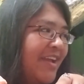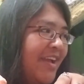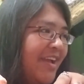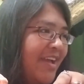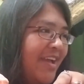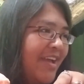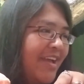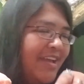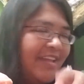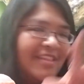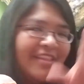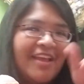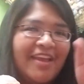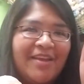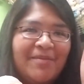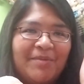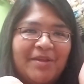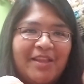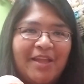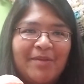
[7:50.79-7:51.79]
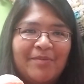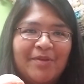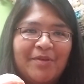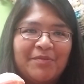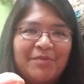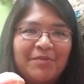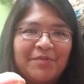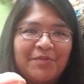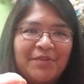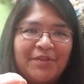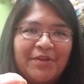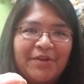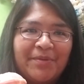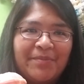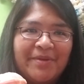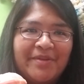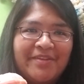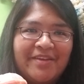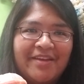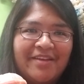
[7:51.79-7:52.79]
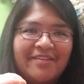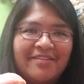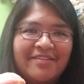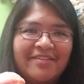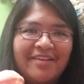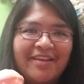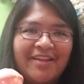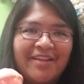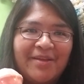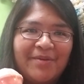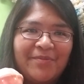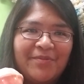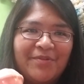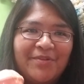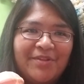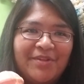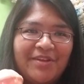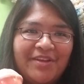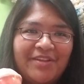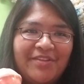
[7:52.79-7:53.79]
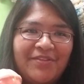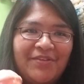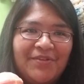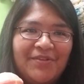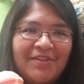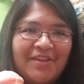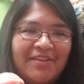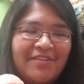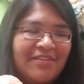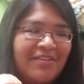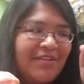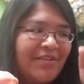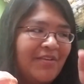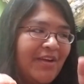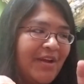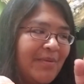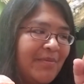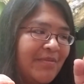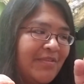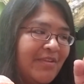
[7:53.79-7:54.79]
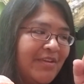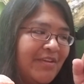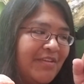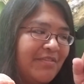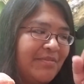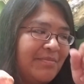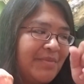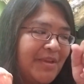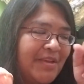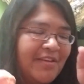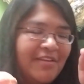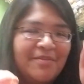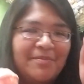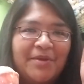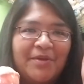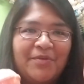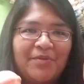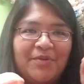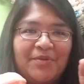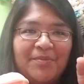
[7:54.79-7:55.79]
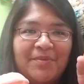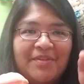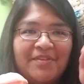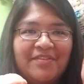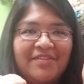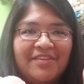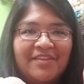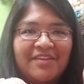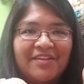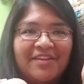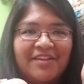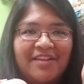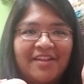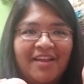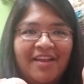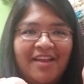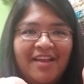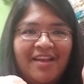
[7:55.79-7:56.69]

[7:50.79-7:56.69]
And like my laptop's over there on my desk, and I'm really too lazy to grab stuff because my room is still